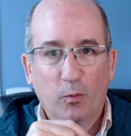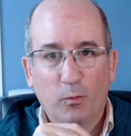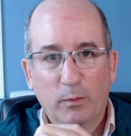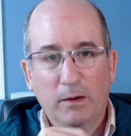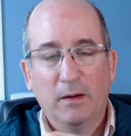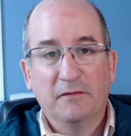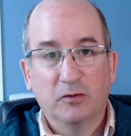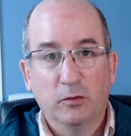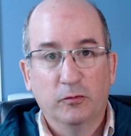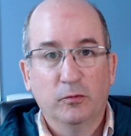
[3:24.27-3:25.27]
we don't have to
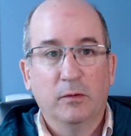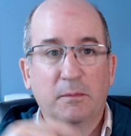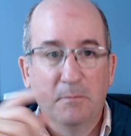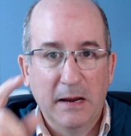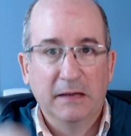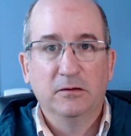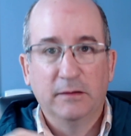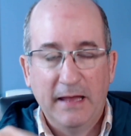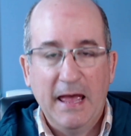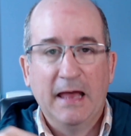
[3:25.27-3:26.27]
go through and
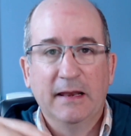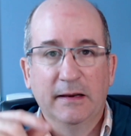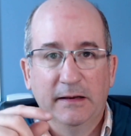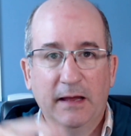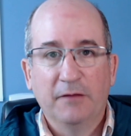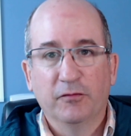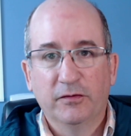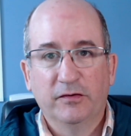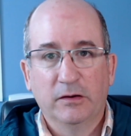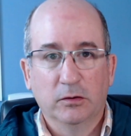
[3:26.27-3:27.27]
manually edit every
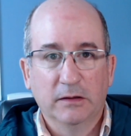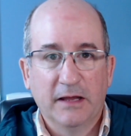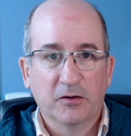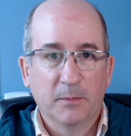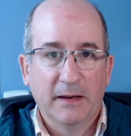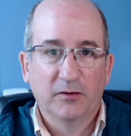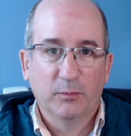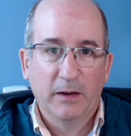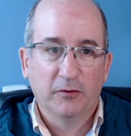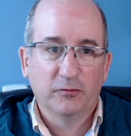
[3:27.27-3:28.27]
single letter, because
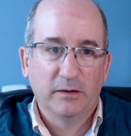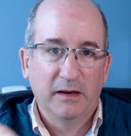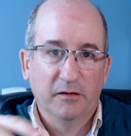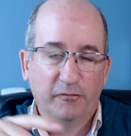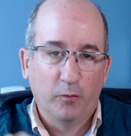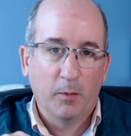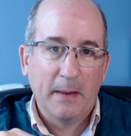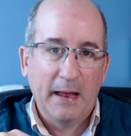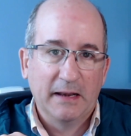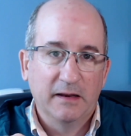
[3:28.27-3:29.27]
we also need it
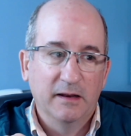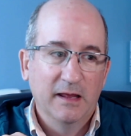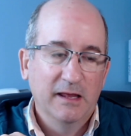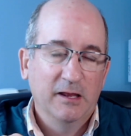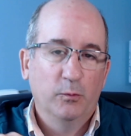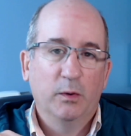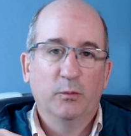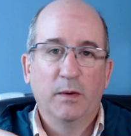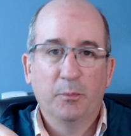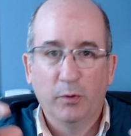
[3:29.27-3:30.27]
formatted when
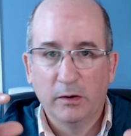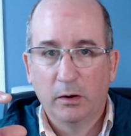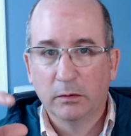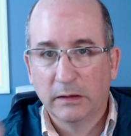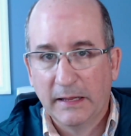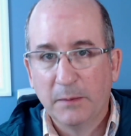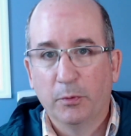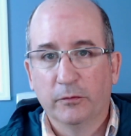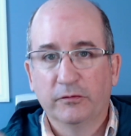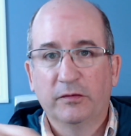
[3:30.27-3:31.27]
we print our
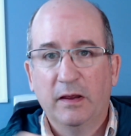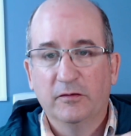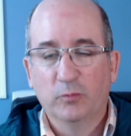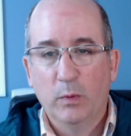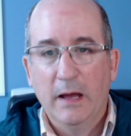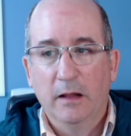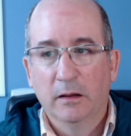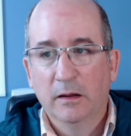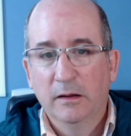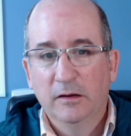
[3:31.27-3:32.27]
labels as well.
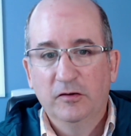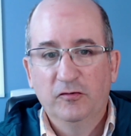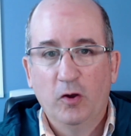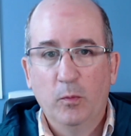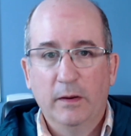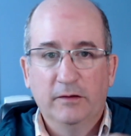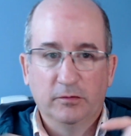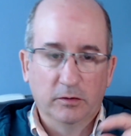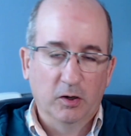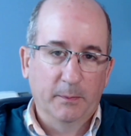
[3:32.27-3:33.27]
So it's a
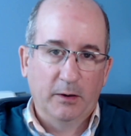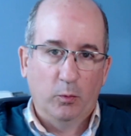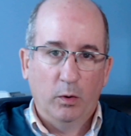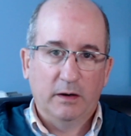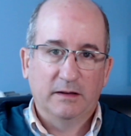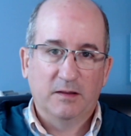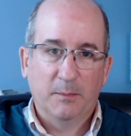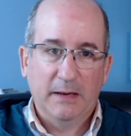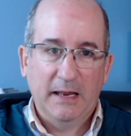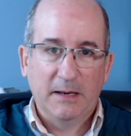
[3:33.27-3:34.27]
little bit of work at the
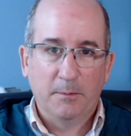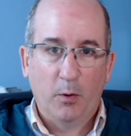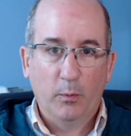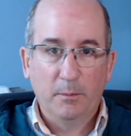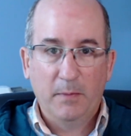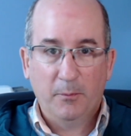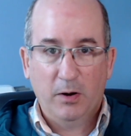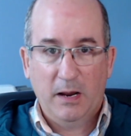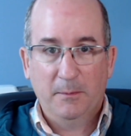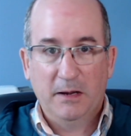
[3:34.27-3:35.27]
beginning, but remember
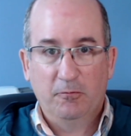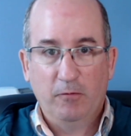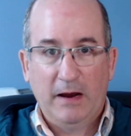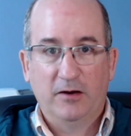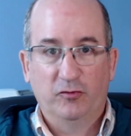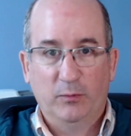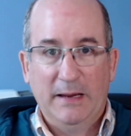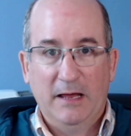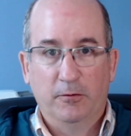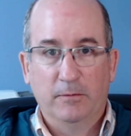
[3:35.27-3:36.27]
how many records we
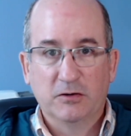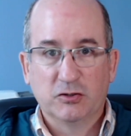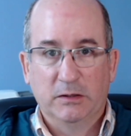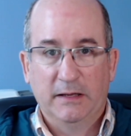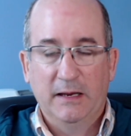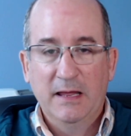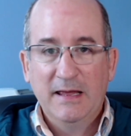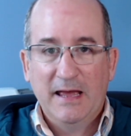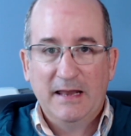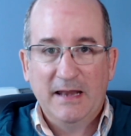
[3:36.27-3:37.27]
had originally,
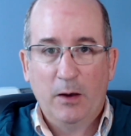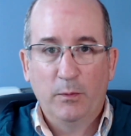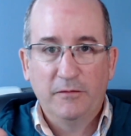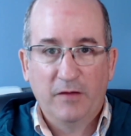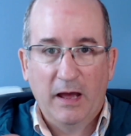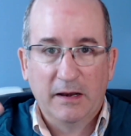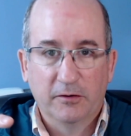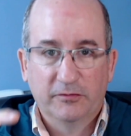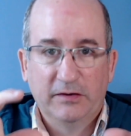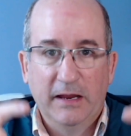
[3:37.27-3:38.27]
and now we've got it
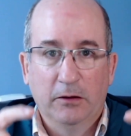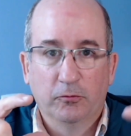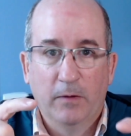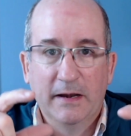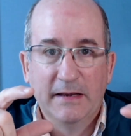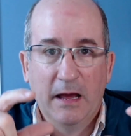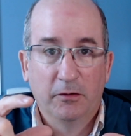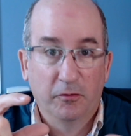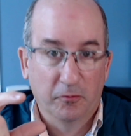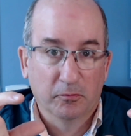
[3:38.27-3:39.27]
scaled right down
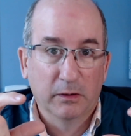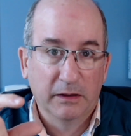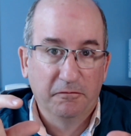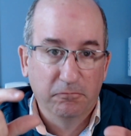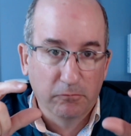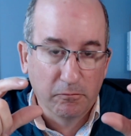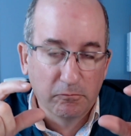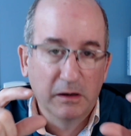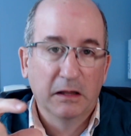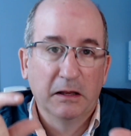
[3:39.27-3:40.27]
to the really,
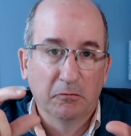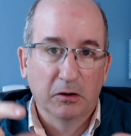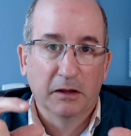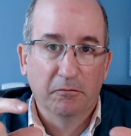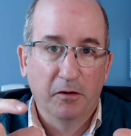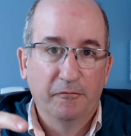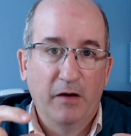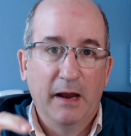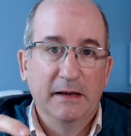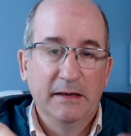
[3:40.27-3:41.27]
really, really
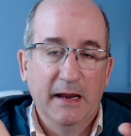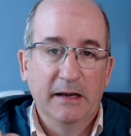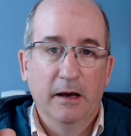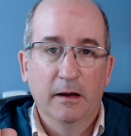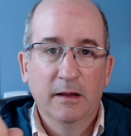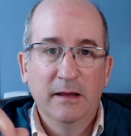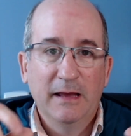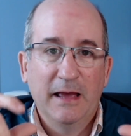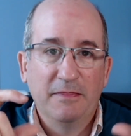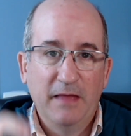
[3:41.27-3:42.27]
refined data.
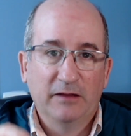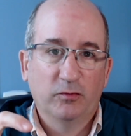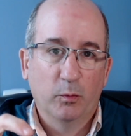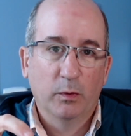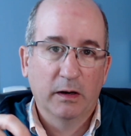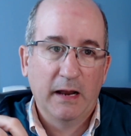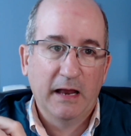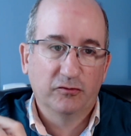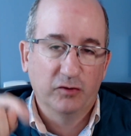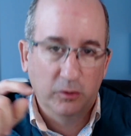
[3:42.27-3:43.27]
And that's what we're going to
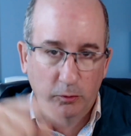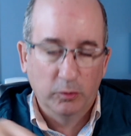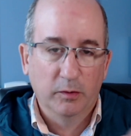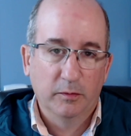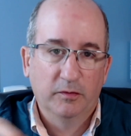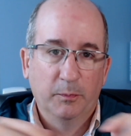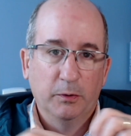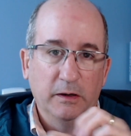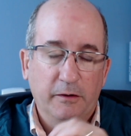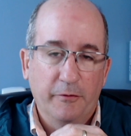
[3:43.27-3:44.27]
actually do to put
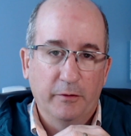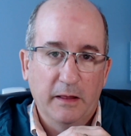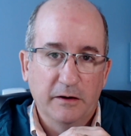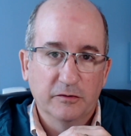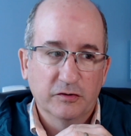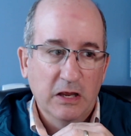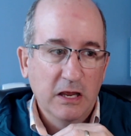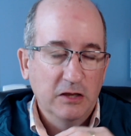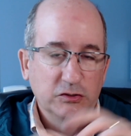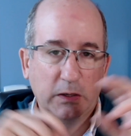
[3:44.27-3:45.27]
into the letters.
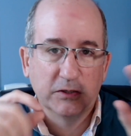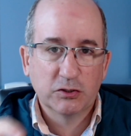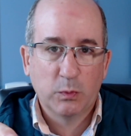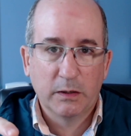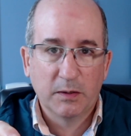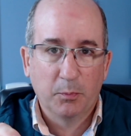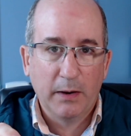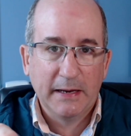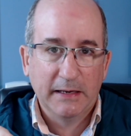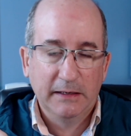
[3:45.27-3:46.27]
So I just wanted to
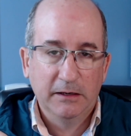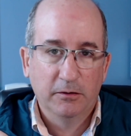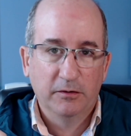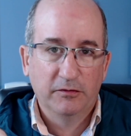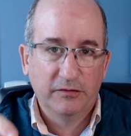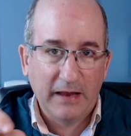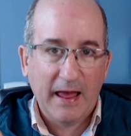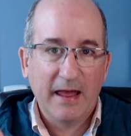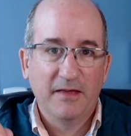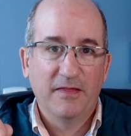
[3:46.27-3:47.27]
break in here to
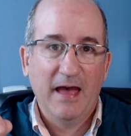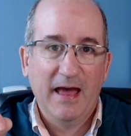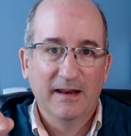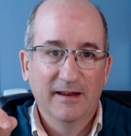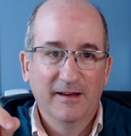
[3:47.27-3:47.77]
say that